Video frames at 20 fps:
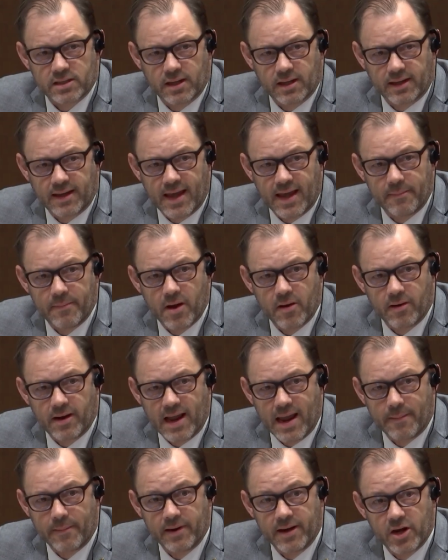again about
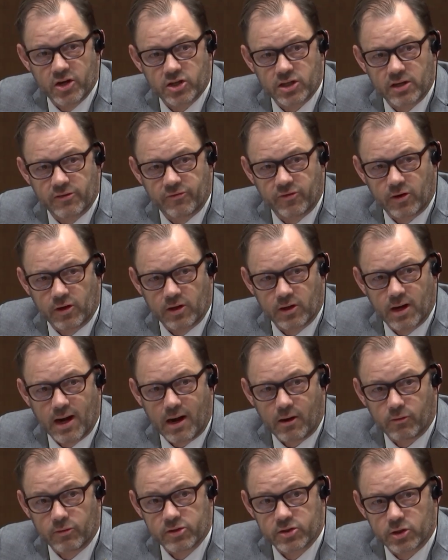ammunition for
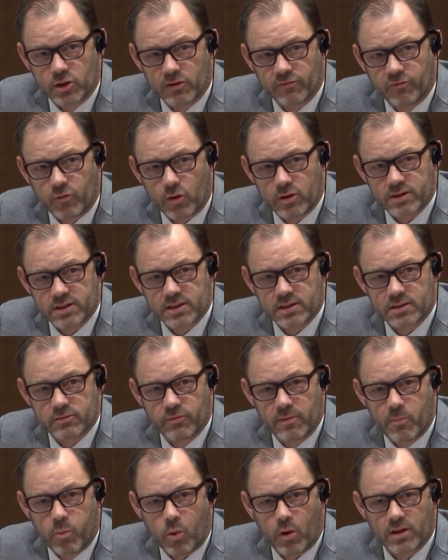our reserve forces.
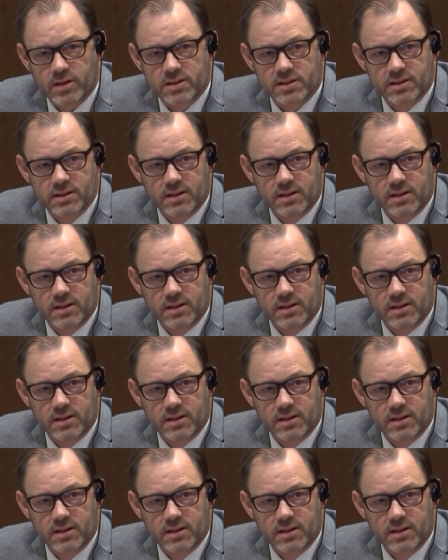Reports